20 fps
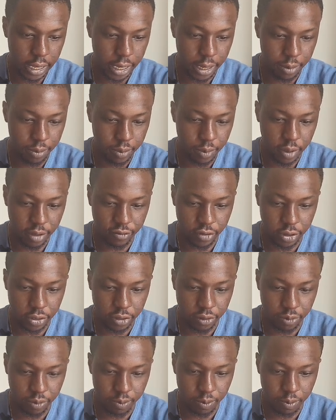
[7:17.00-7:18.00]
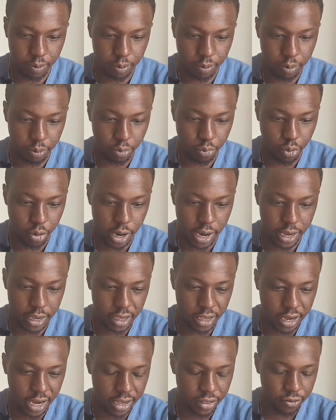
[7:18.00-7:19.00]
I've got this
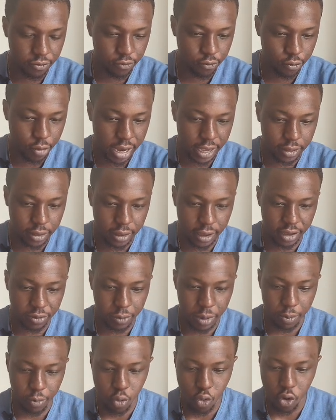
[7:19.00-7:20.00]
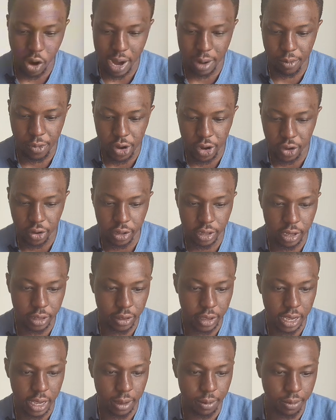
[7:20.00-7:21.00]
bright kind of red as my primary color
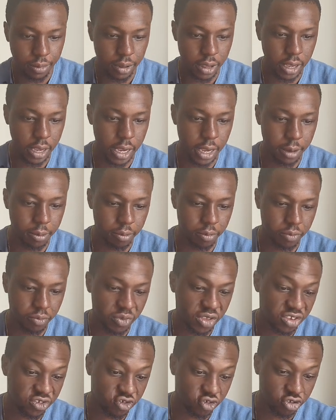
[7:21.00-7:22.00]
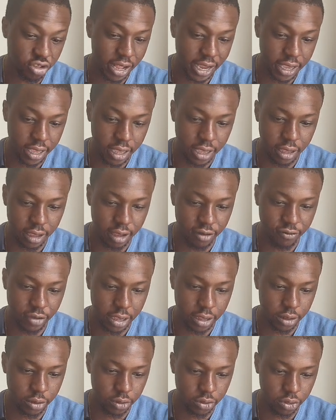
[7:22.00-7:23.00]
in the app. I just like it. I
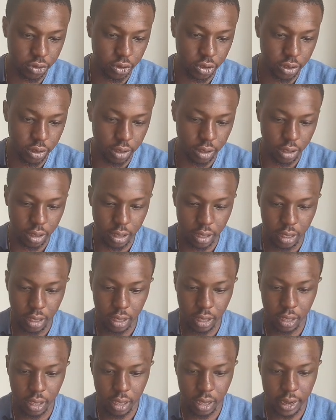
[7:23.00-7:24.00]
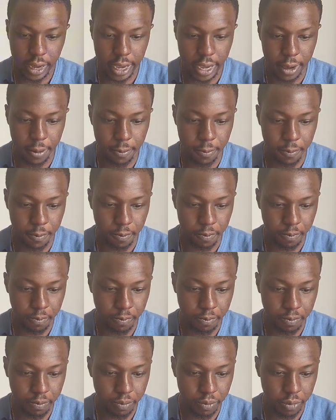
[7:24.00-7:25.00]
think it looks good.
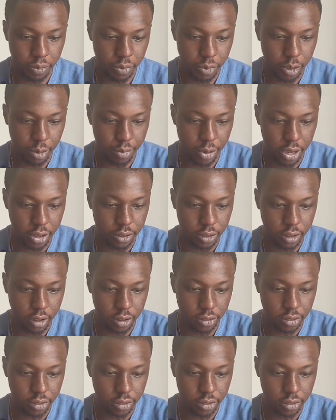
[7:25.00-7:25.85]
The buttons